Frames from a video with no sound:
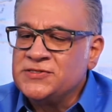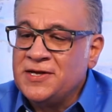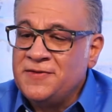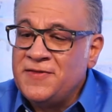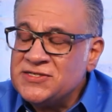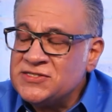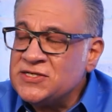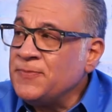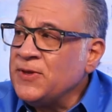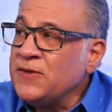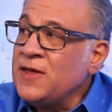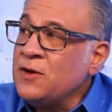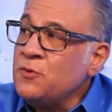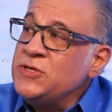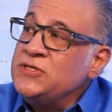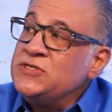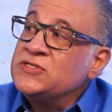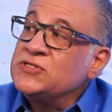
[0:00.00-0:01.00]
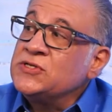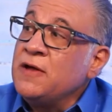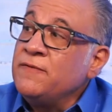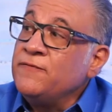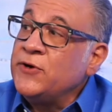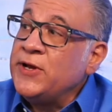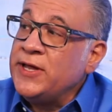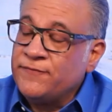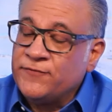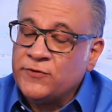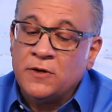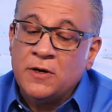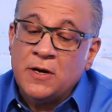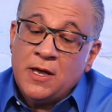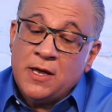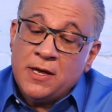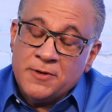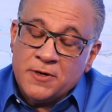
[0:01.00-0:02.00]
And that's something that we discovered after
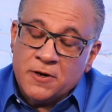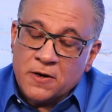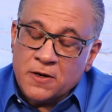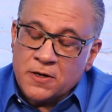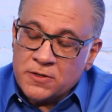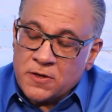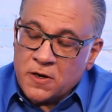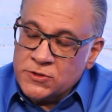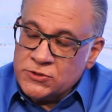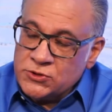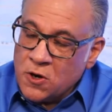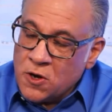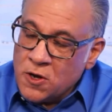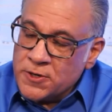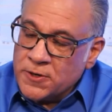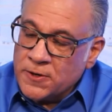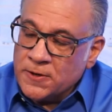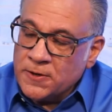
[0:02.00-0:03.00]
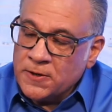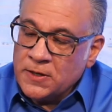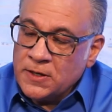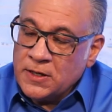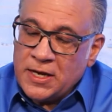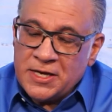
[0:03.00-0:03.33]
you know, our, our daughter,